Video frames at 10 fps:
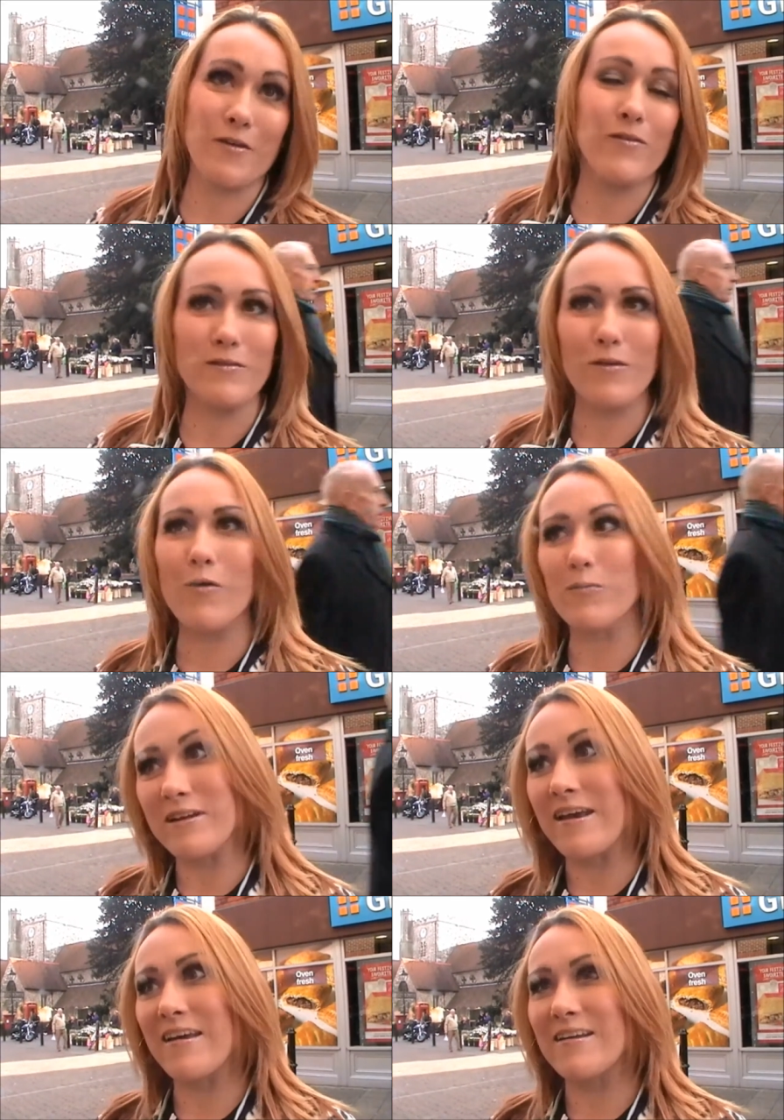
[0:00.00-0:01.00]
don't,
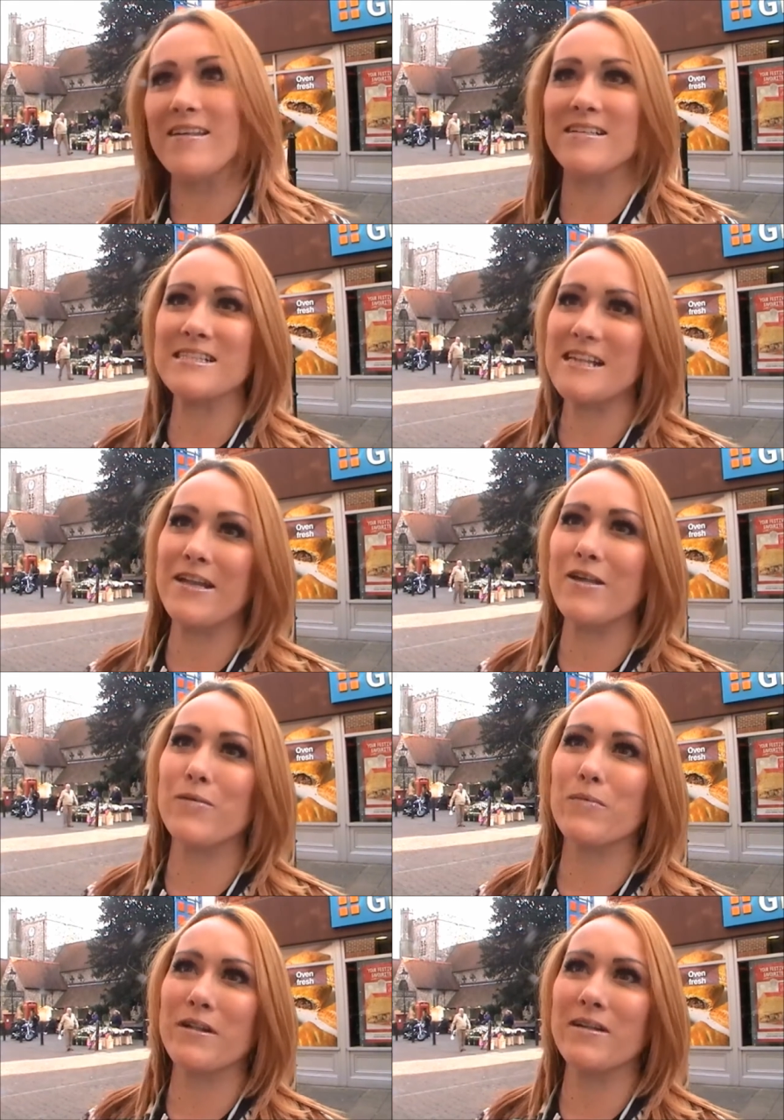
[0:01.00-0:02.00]
nobody getting any
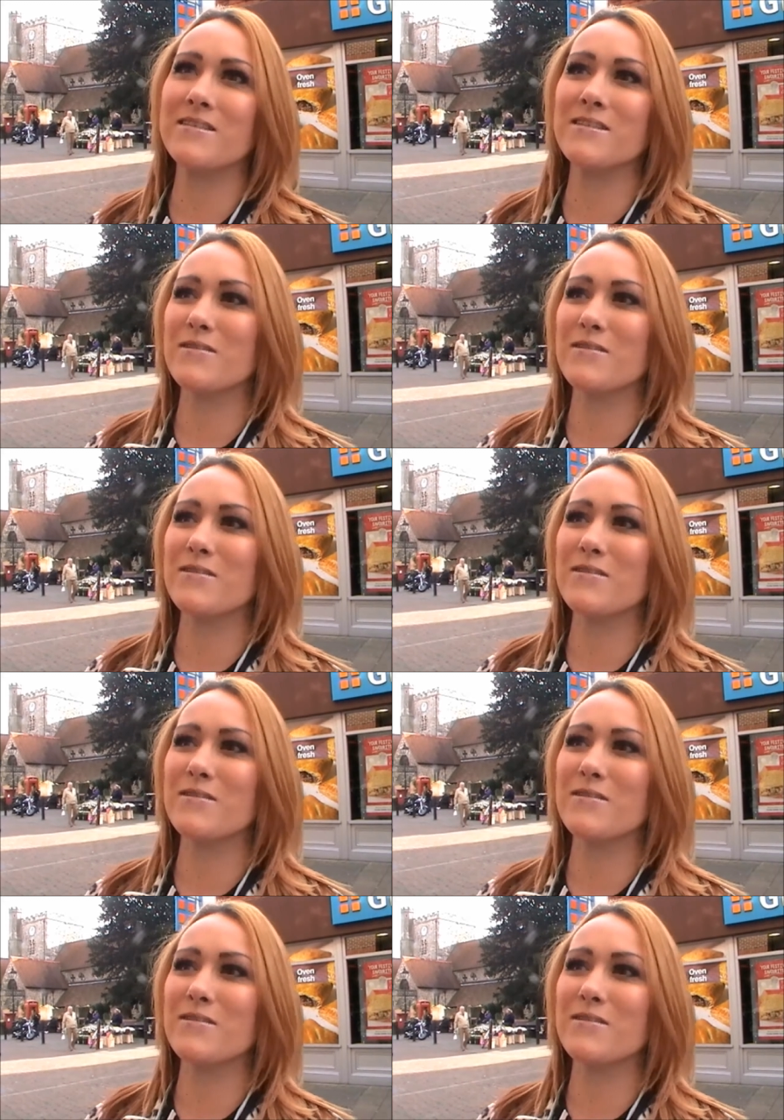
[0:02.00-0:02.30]
sleep, and it's